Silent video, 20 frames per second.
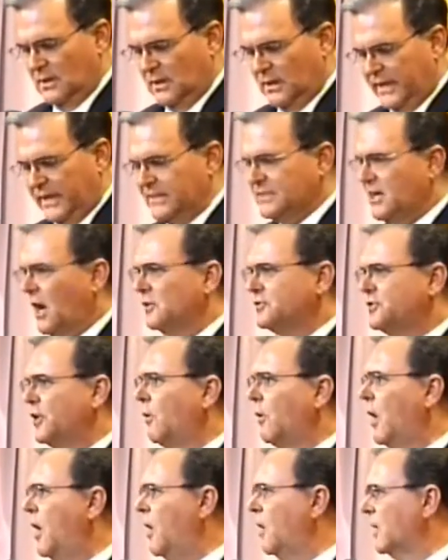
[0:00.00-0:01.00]
He's also
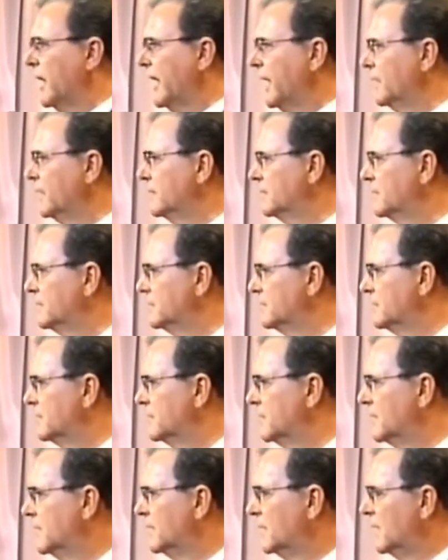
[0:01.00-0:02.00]
holy.
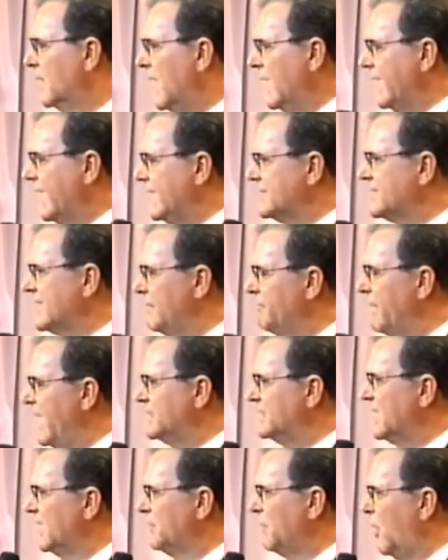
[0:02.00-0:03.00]
I guess that
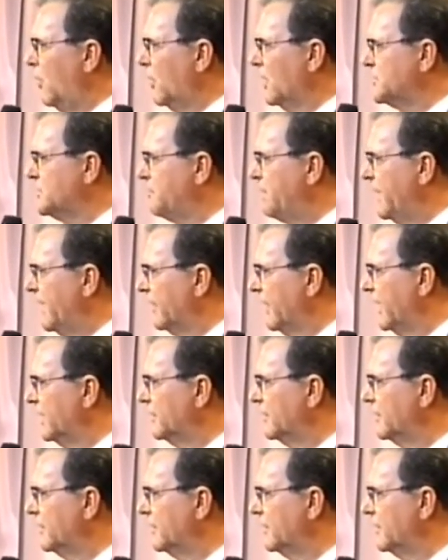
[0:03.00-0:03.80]
makes him Holy Spirit.